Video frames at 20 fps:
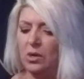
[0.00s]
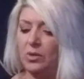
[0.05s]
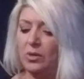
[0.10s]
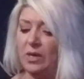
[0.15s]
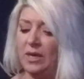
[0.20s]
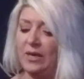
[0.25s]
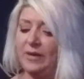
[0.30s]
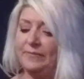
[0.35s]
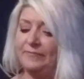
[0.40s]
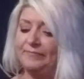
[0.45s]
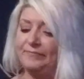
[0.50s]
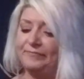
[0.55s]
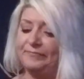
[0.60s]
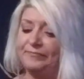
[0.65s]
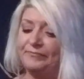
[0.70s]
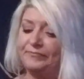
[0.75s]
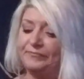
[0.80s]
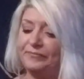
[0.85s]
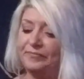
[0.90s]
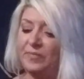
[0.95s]
okay,
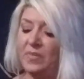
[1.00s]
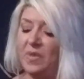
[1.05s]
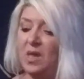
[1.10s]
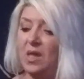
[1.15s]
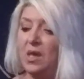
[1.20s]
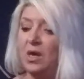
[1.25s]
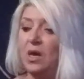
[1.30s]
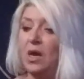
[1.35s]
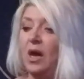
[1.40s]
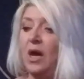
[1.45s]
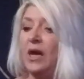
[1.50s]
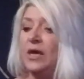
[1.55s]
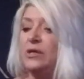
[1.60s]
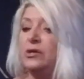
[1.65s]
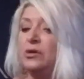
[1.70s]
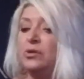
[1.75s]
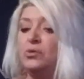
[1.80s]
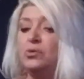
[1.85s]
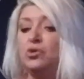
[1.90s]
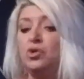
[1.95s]
I
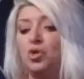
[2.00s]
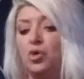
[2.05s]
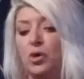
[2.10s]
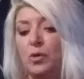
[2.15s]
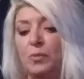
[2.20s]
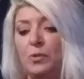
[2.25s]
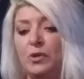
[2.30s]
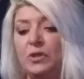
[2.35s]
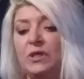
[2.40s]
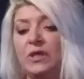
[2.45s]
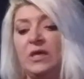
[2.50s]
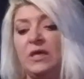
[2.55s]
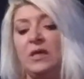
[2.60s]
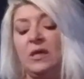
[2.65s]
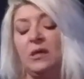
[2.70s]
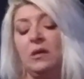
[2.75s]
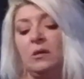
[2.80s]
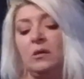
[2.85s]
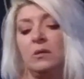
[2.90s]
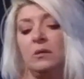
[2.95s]
know
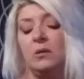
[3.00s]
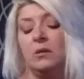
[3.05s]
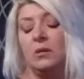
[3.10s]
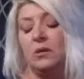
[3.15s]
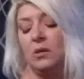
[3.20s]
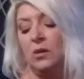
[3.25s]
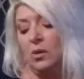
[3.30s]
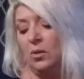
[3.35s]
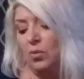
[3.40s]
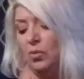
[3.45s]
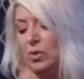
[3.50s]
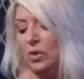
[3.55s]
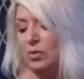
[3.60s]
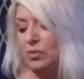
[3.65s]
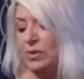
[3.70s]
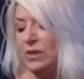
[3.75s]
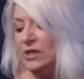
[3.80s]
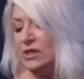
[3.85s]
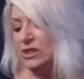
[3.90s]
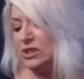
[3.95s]
normally
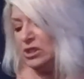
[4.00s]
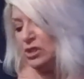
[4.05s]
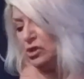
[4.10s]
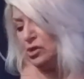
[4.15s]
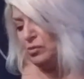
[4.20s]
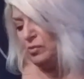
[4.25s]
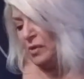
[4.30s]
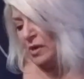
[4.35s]
when we do